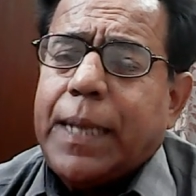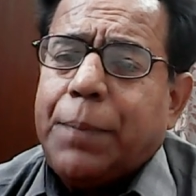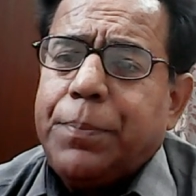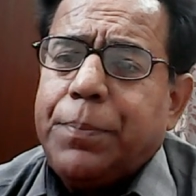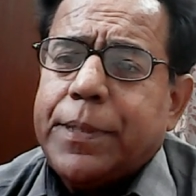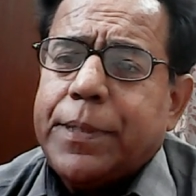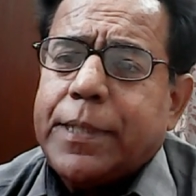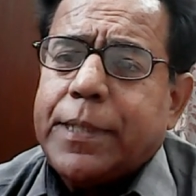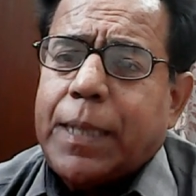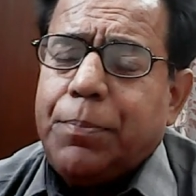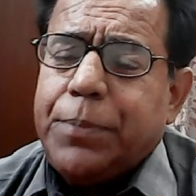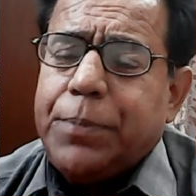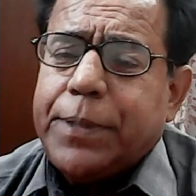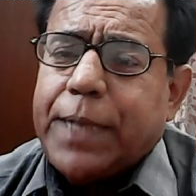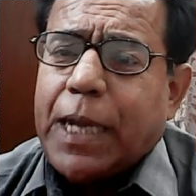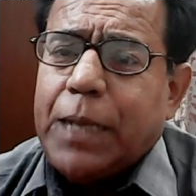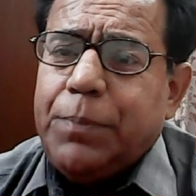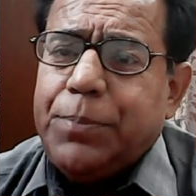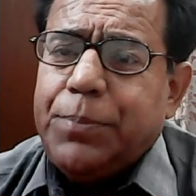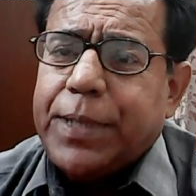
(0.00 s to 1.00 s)

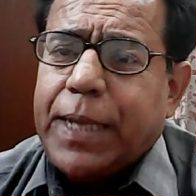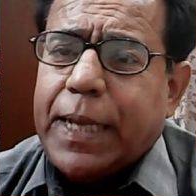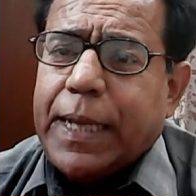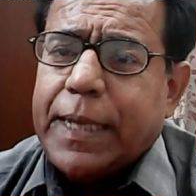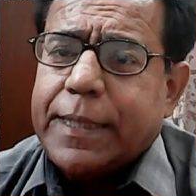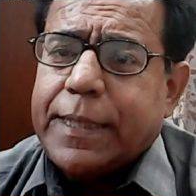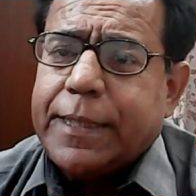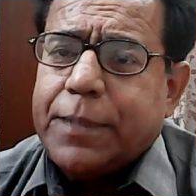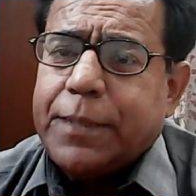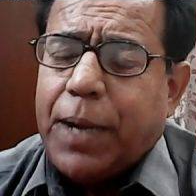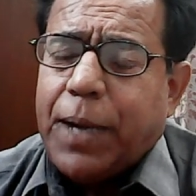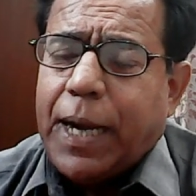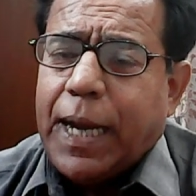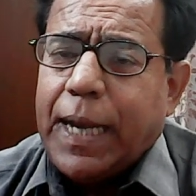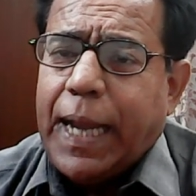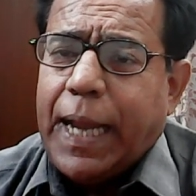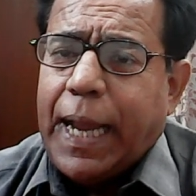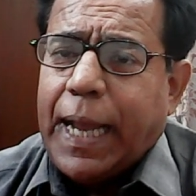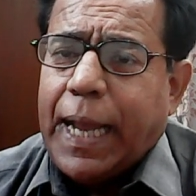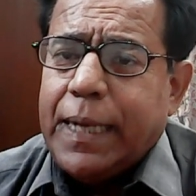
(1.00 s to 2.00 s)
sometimes
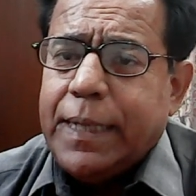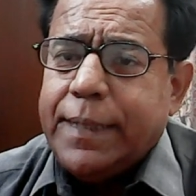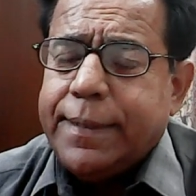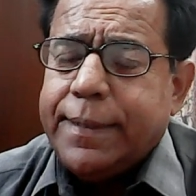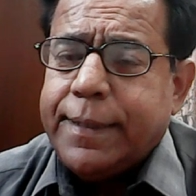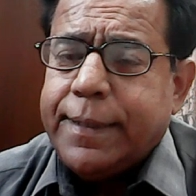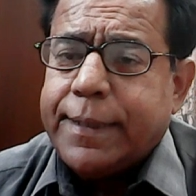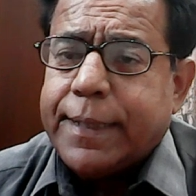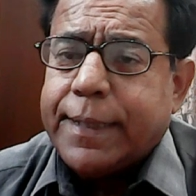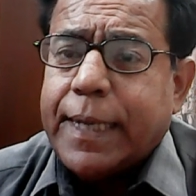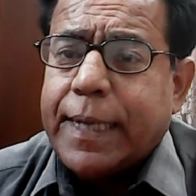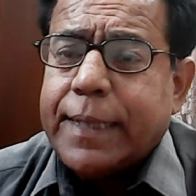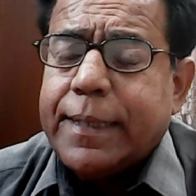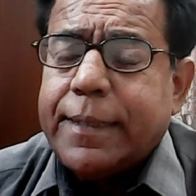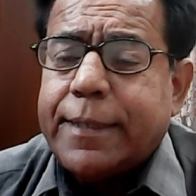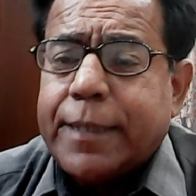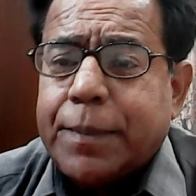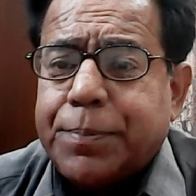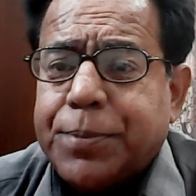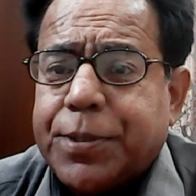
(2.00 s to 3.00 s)
small l is written as a
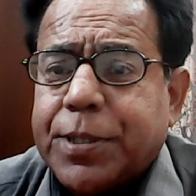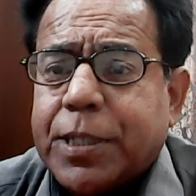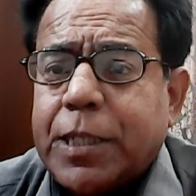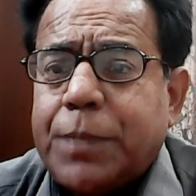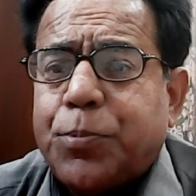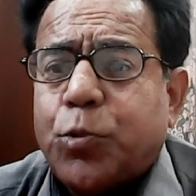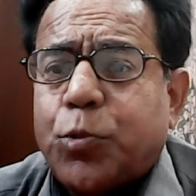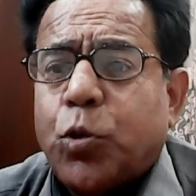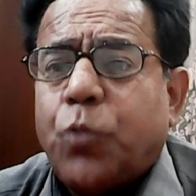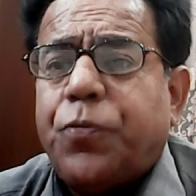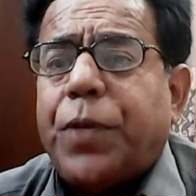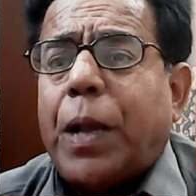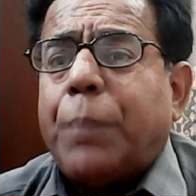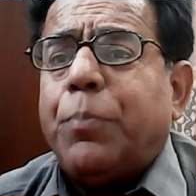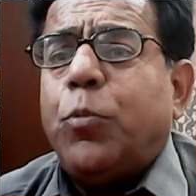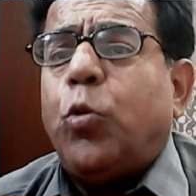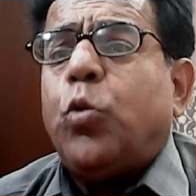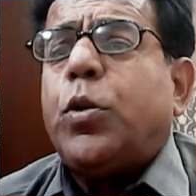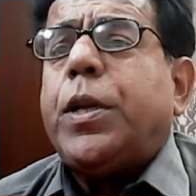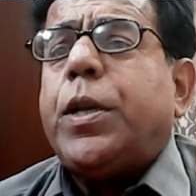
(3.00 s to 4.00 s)
subscript of M.
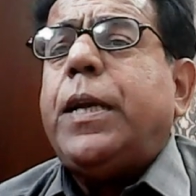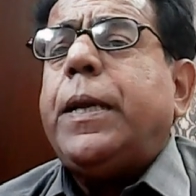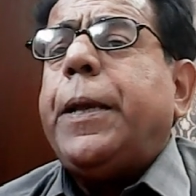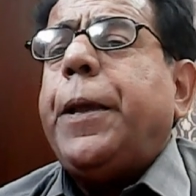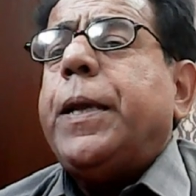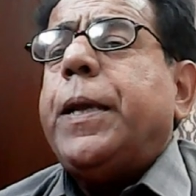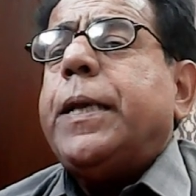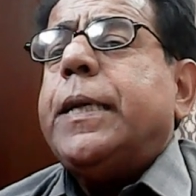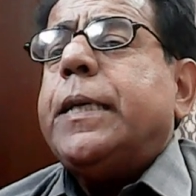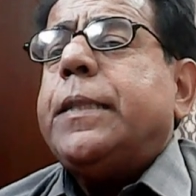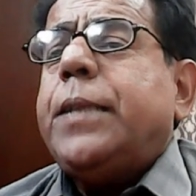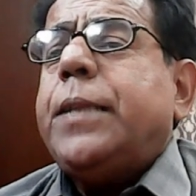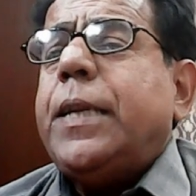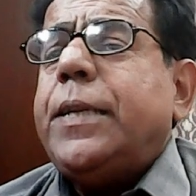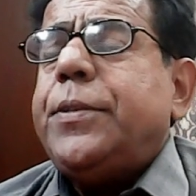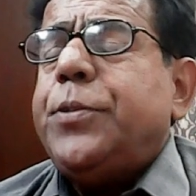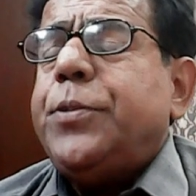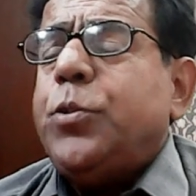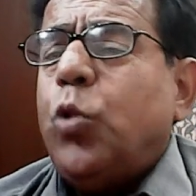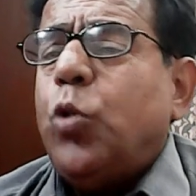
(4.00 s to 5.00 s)
Okay, there
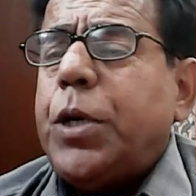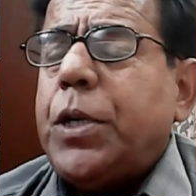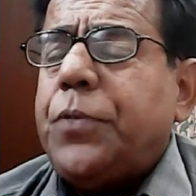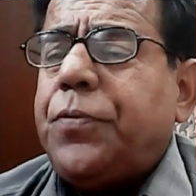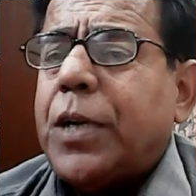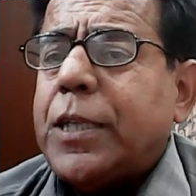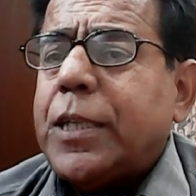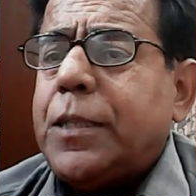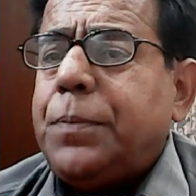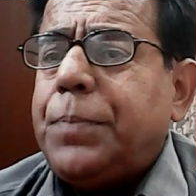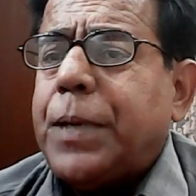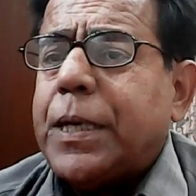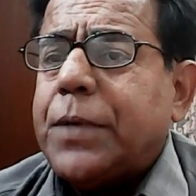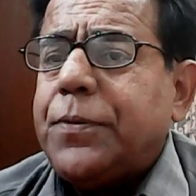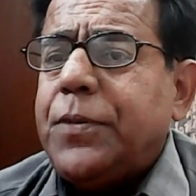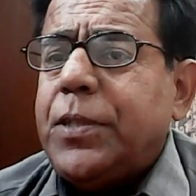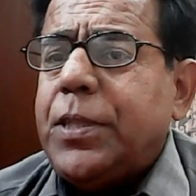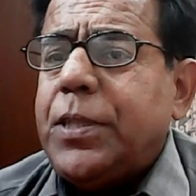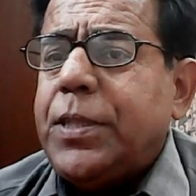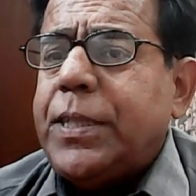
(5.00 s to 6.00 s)
is no difference
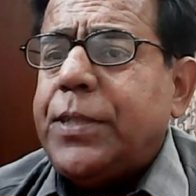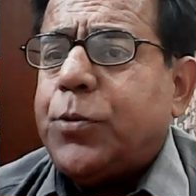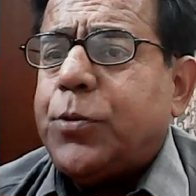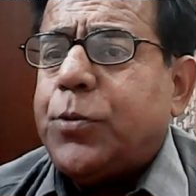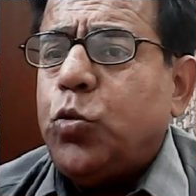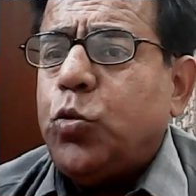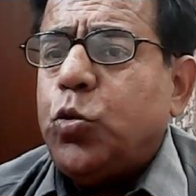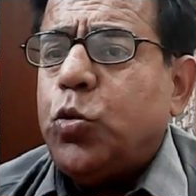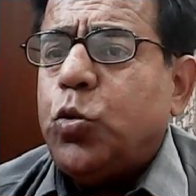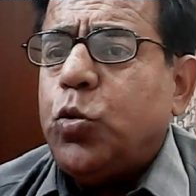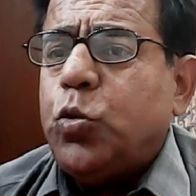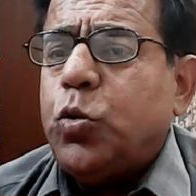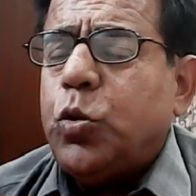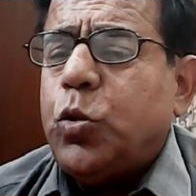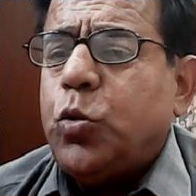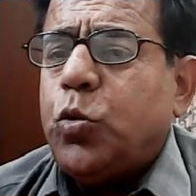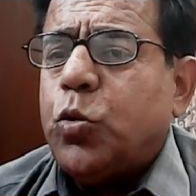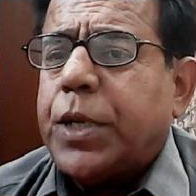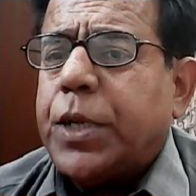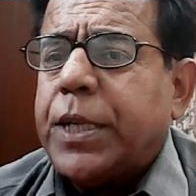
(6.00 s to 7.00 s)
between these two
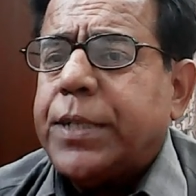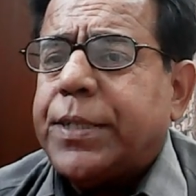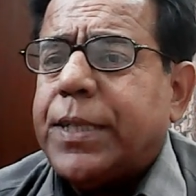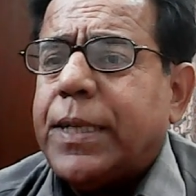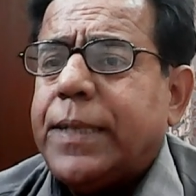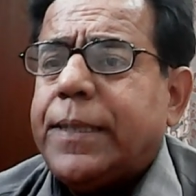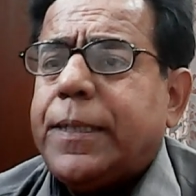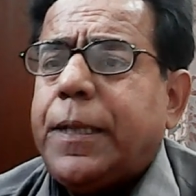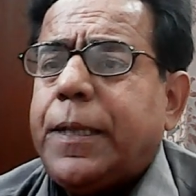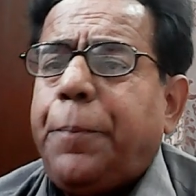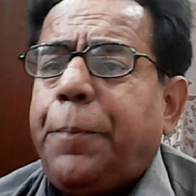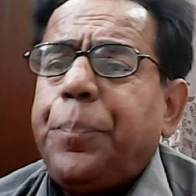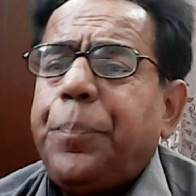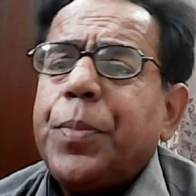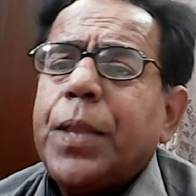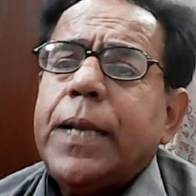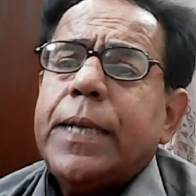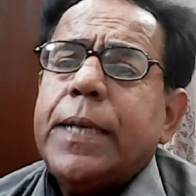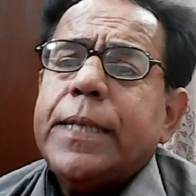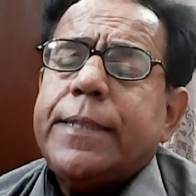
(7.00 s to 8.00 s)
notations.
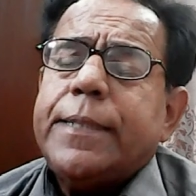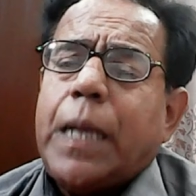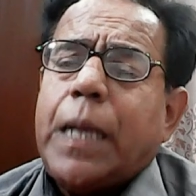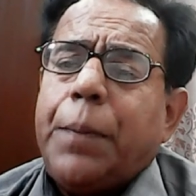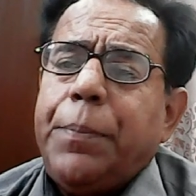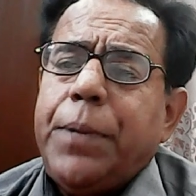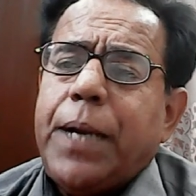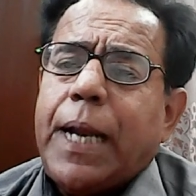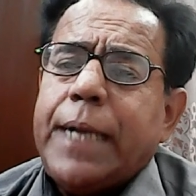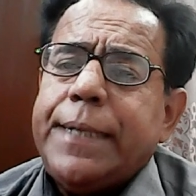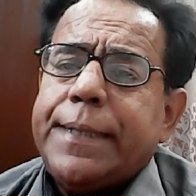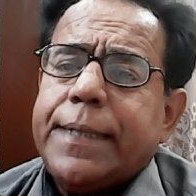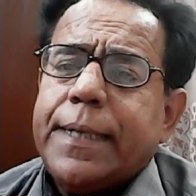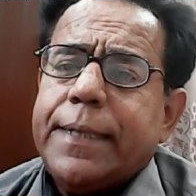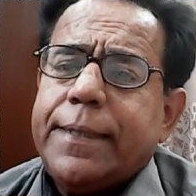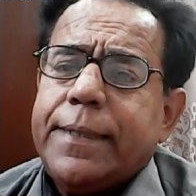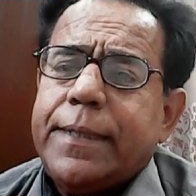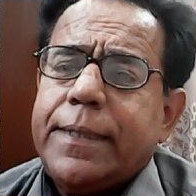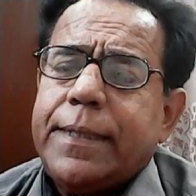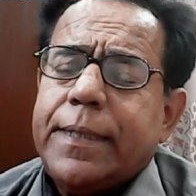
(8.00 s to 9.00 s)
Some
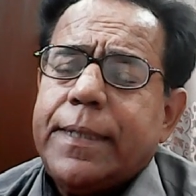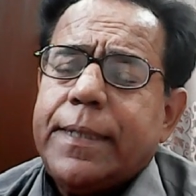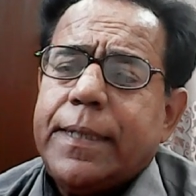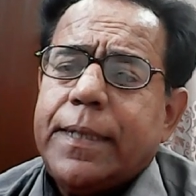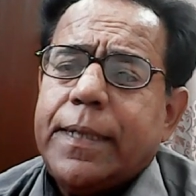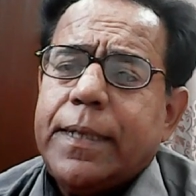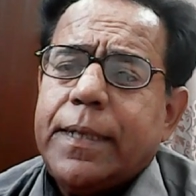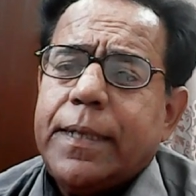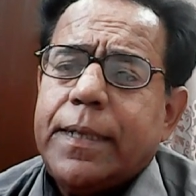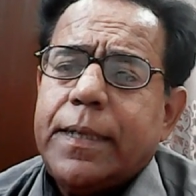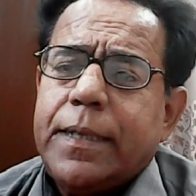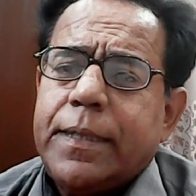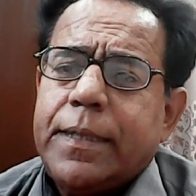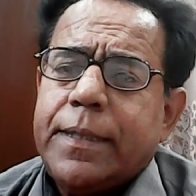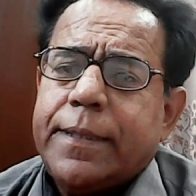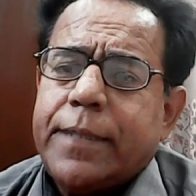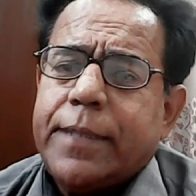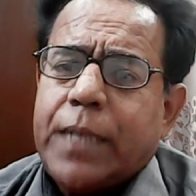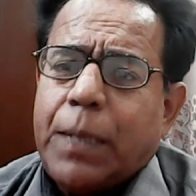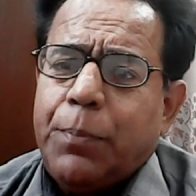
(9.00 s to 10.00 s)
writers,
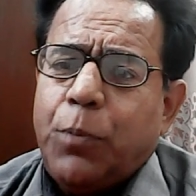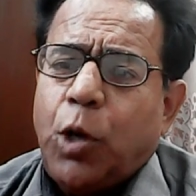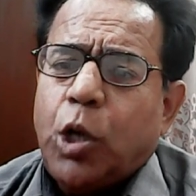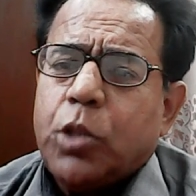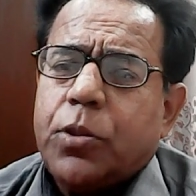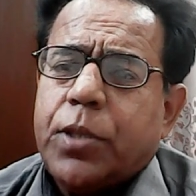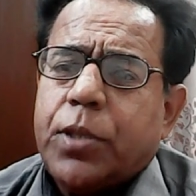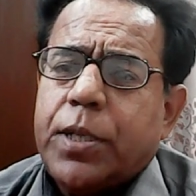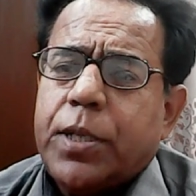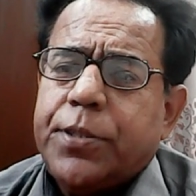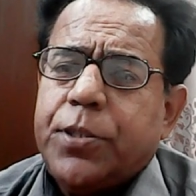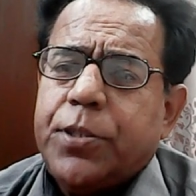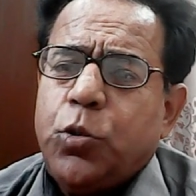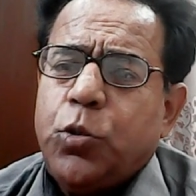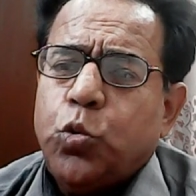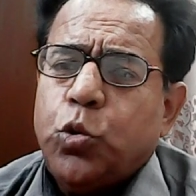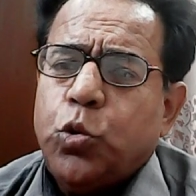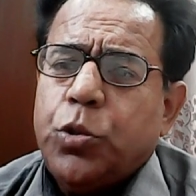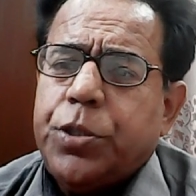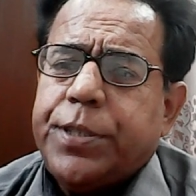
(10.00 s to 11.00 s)
some authors
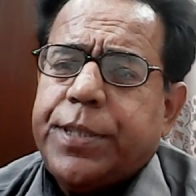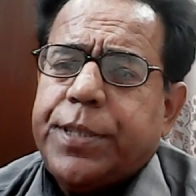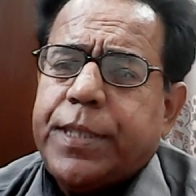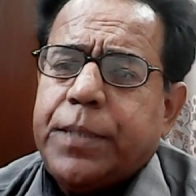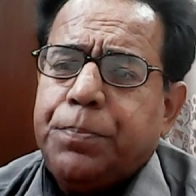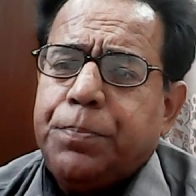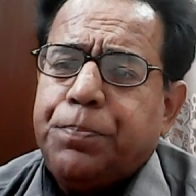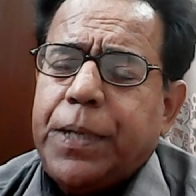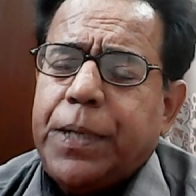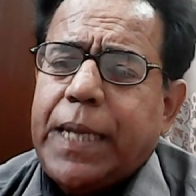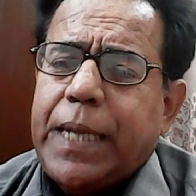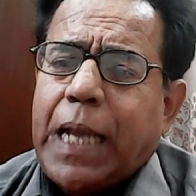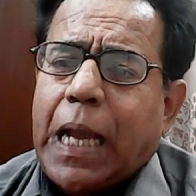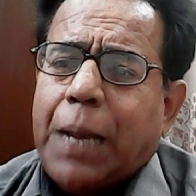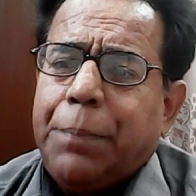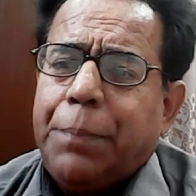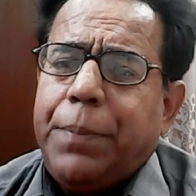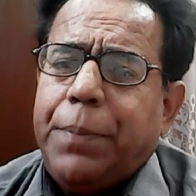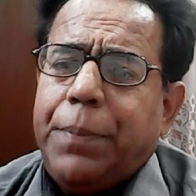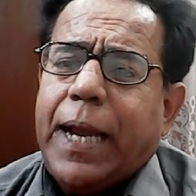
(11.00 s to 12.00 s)
use simply
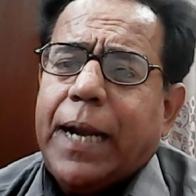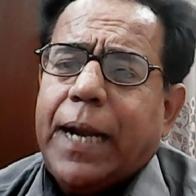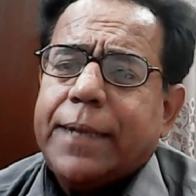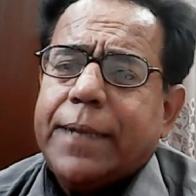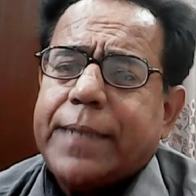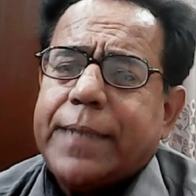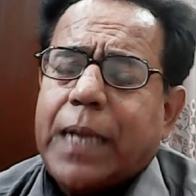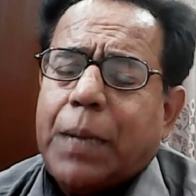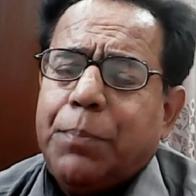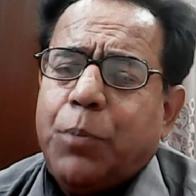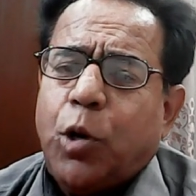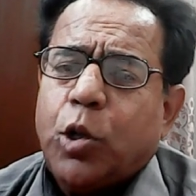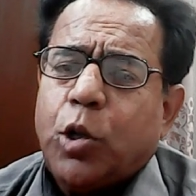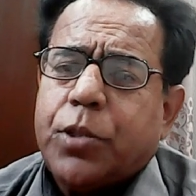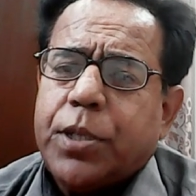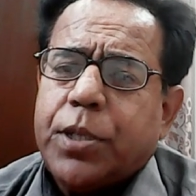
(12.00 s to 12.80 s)
M, and some authors